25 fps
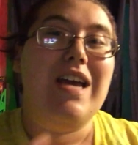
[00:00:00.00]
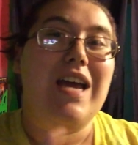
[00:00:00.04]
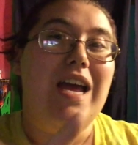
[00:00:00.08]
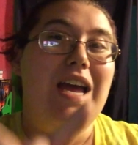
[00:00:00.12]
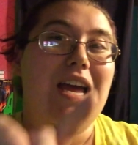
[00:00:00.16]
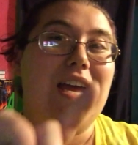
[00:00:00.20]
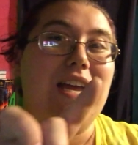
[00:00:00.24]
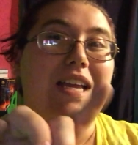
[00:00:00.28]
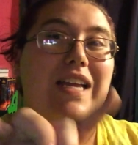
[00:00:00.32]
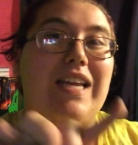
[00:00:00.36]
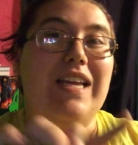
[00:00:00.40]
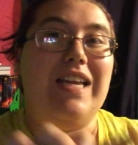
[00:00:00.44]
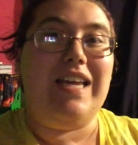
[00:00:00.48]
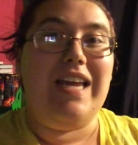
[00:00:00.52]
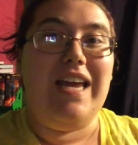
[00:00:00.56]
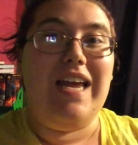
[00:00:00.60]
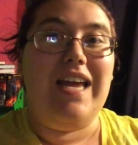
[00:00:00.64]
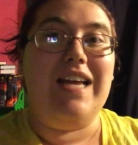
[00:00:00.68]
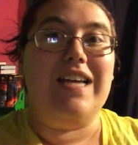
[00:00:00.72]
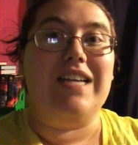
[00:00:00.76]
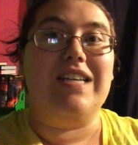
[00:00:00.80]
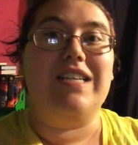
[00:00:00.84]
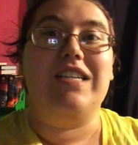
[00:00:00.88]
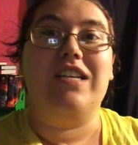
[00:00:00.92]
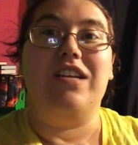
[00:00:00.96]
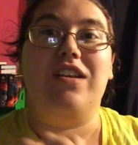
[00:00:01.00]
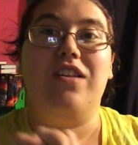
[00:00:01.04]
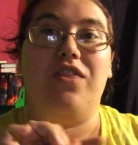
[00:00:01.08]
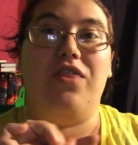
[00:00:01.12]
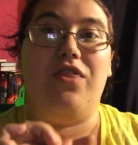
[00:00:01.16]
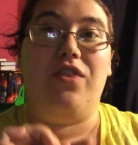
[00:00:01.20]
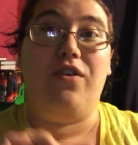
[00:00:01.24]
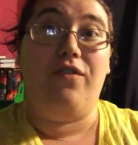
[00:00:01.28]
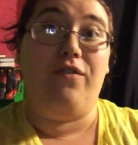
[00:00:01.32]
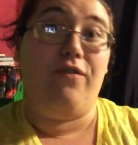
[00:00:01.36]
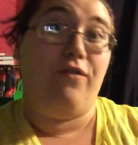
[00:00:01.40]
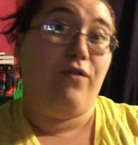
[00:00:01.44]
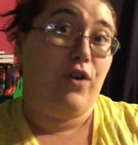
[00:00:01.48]
and get
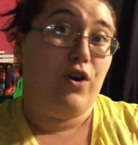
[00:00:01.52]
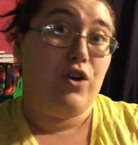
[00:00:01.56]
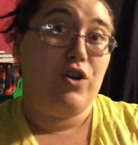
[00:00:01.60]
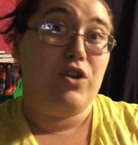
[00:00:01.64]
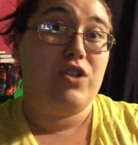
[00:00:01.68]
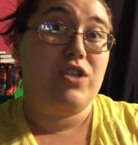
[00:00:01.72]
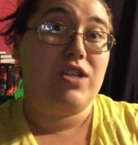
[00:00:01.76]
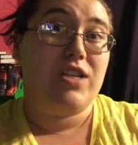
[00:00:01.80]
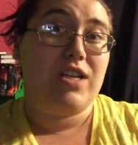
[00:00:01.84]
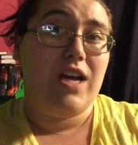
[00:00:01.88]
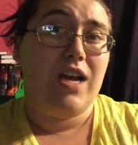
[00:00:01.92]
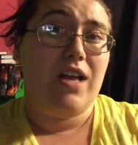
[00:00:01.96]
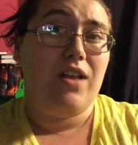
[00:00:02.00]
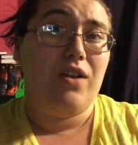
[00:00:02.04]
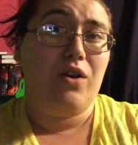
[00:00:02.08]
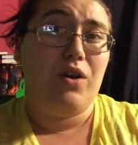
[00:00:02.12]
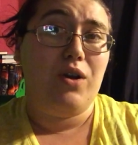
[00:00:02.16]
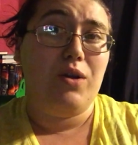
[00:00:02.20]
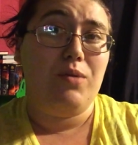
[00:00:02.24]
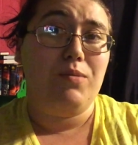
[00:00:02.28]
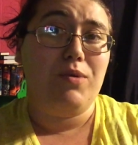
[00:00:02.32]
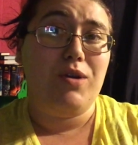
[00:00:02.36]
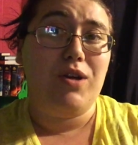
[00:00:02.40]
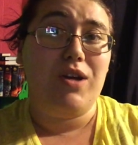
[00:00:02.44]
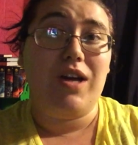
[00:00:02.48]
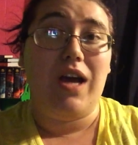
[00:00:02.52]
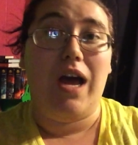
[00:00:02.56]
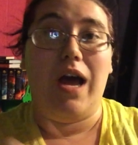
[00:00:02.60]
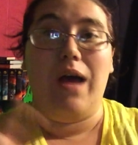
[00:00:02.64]
the first coloring book.